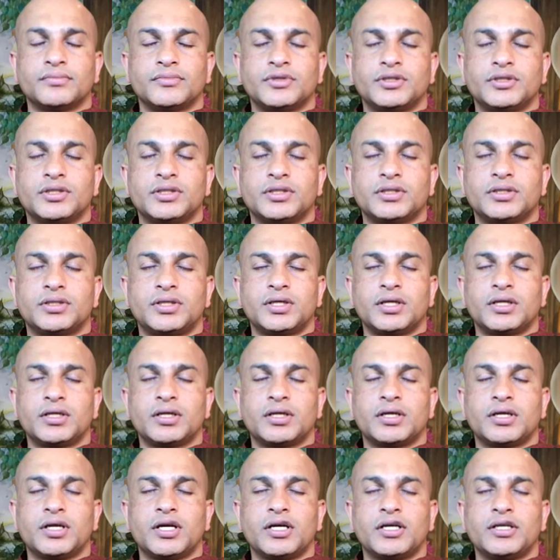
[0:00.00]
Just
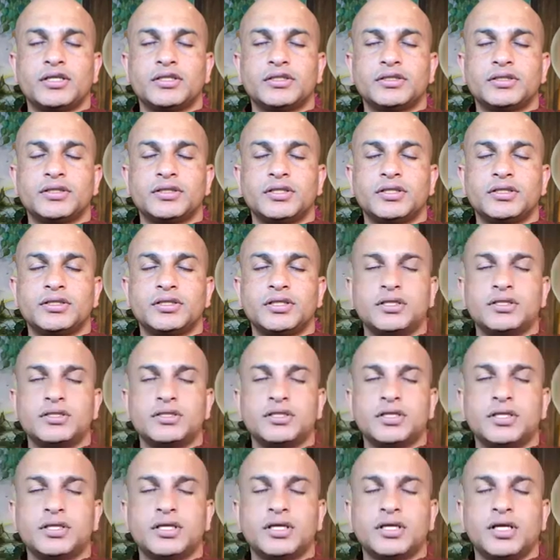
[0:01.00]
recognize this is
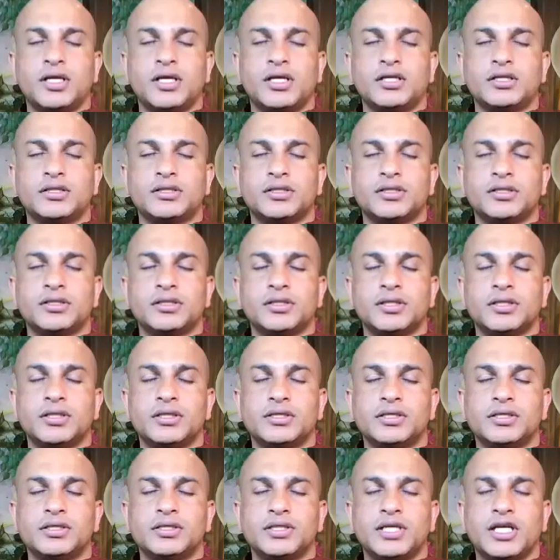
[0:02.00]
inhalation,
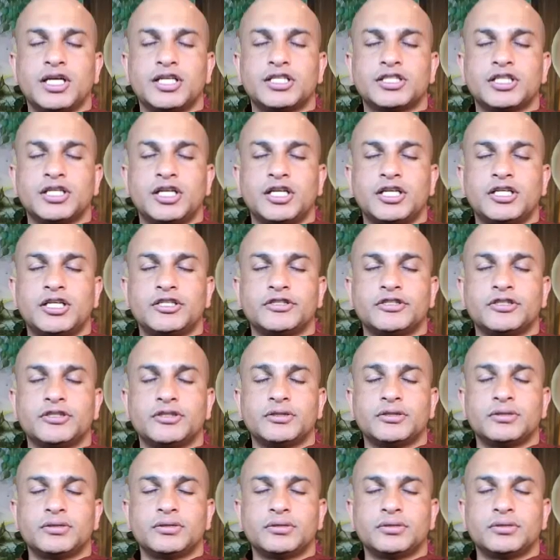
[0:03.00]
this is
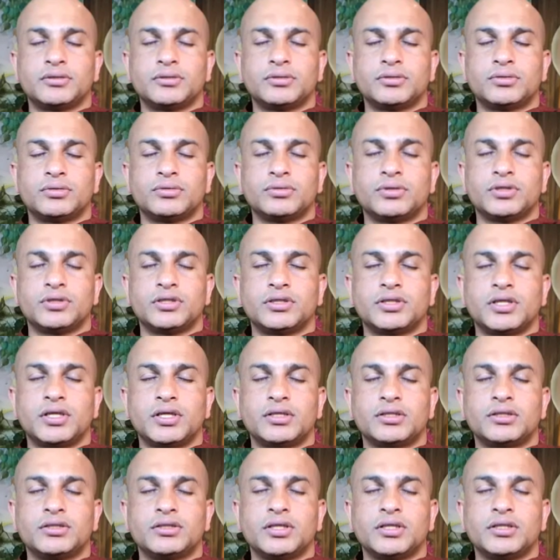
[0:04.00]
exhalation through the
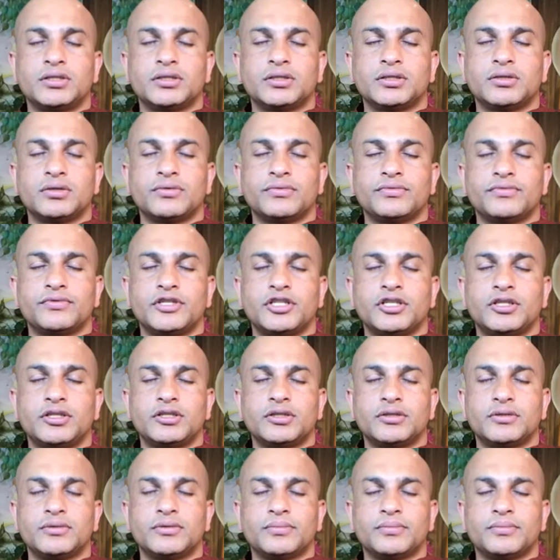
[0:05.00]
sensation of it.